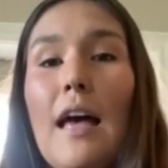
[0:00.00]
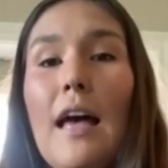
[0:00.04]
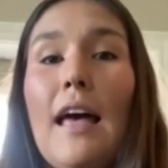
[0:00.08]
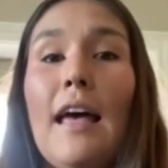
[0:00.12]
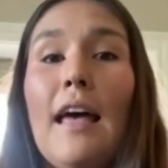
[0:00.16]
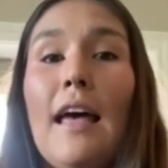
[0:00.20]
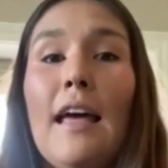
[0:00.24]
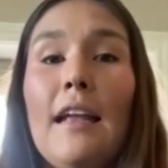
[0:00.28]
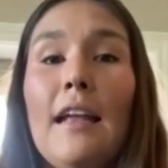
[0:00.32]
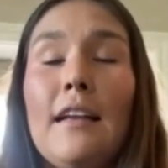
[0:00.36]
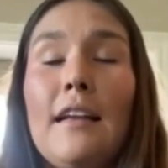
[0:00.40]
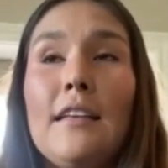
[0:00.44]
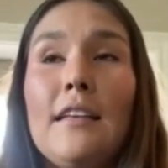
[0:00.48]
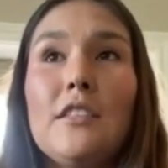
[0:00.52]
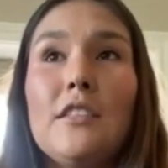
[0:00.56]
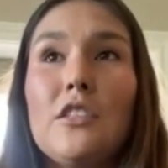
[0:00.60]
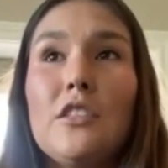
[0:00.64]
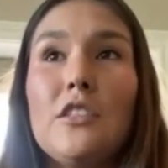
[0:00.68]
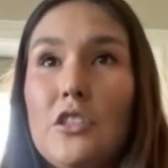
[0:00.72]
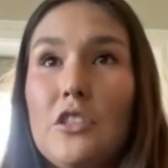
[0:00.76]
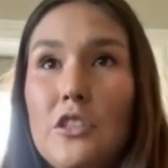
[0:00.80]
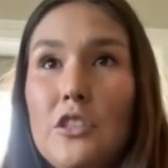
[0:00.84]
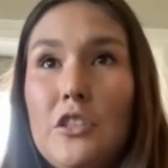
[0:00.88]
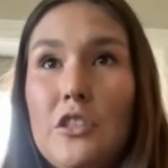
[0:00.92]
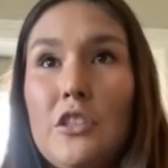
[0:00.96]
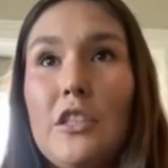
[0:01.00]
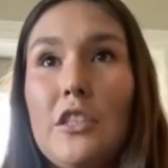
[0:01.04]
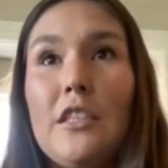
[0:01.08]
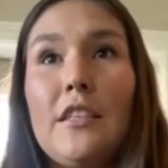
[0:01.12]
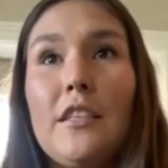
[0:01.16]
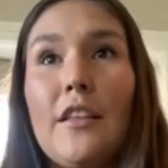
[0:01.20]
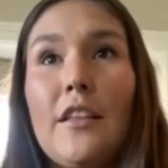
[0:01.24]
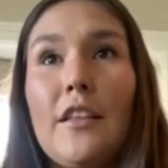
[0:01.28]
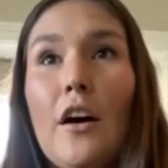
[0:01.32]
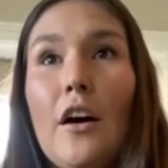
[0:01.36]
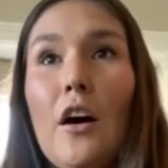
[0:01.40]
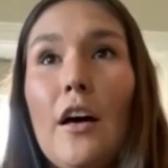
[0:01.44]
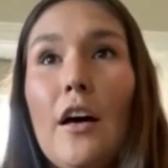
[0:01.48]
And
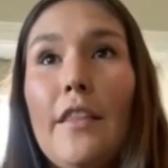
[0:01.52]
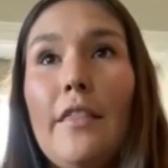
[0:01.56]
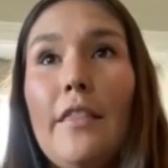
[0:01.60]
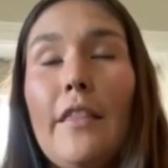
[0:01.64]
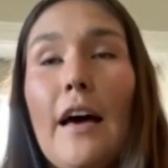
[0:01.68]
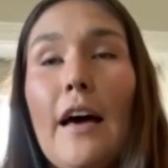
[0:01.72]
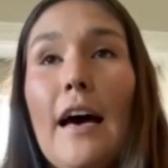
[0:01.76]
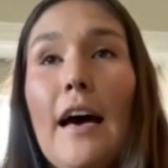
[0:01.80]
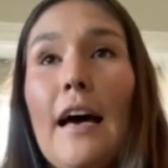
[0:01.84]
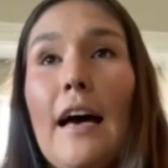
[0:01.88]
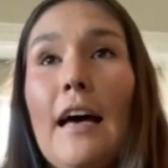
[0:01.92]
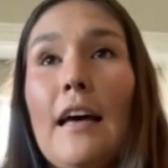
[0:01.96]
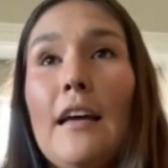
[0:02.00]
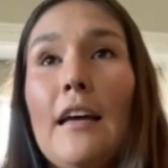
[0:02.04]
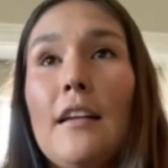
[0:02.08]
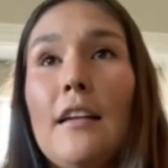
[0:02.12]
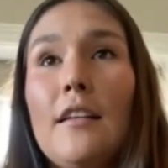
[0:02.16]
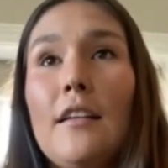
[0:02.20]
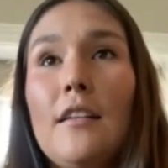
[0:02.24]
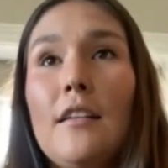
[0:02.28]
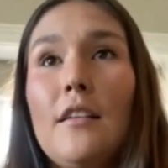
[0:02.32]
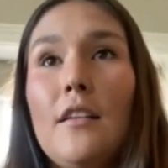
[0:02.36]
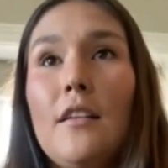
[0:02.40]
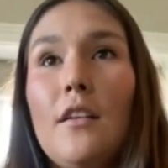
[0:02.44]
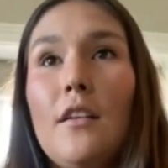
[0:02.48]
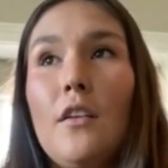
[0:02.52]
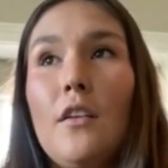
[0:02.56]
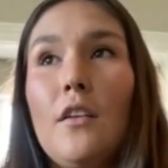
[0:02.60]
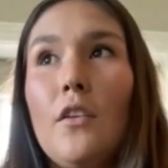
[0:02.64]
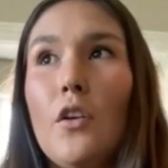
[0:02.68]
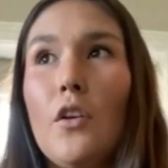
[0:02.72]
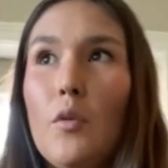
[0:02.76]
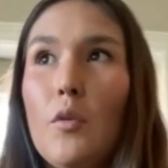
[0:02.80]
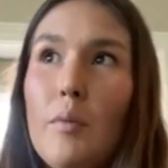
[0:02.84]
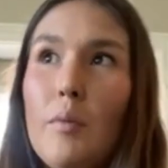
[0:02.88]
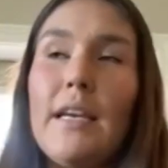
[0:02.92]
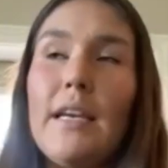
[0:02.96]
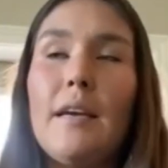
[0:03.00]
she thought that
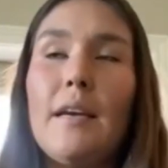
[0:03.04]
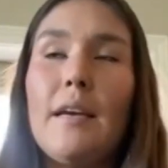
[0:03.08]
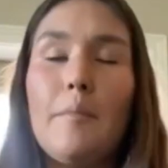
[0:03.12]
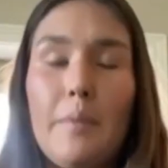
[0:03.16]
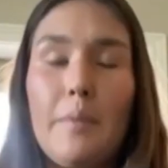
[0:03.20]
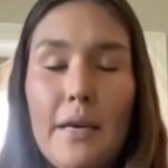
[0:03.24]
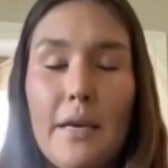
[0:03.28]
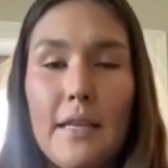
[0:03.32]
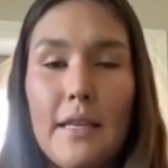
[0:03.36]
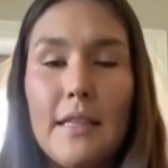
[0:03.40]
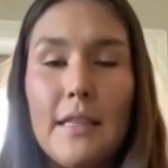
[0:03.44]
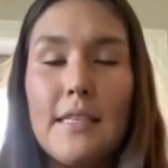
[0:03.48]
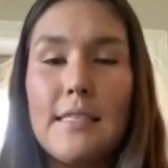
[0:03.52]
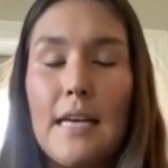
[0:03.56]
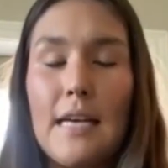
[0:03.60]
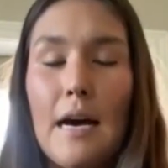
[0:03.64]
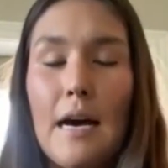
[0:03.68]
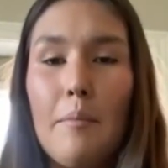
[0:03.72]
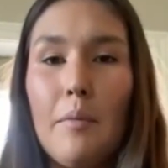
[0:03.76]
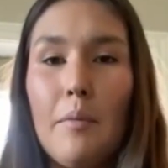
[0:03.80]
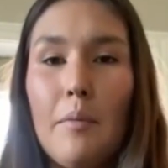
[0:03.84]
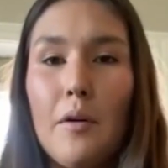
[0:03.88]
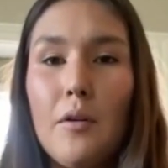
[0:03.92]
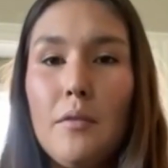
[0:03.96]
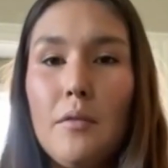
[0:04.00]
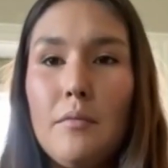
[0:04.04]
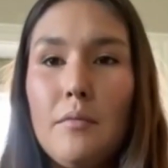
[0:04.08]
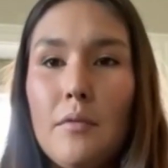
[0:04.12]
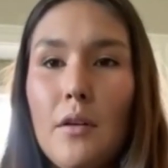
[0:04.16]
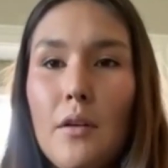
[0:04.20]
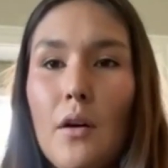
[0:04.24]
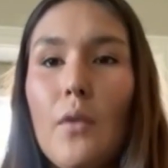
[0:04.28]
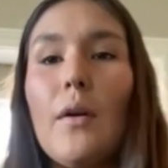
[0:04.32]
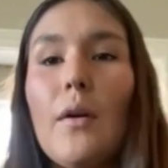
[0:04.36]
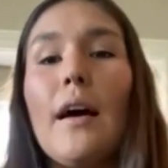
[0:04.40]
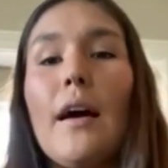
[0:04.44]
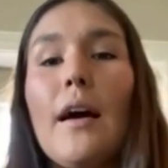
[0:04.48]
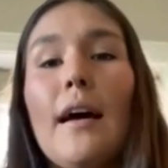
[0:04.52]
nobody can pick this apple.
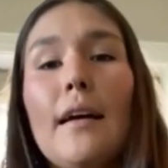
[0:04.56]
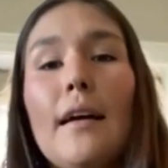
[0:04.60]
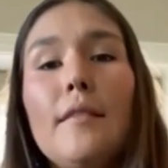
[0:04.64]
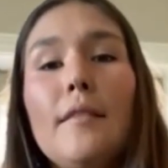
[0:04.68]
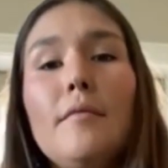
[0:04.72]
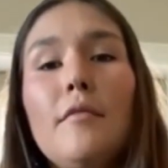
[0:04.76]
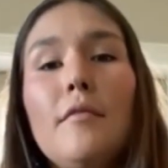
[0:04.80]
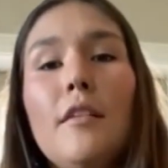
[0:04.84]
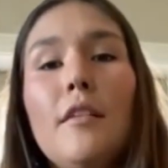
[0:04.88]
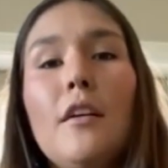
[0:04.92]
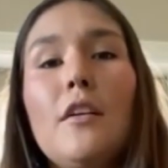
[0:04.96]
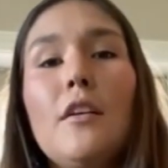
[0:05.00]
Okay.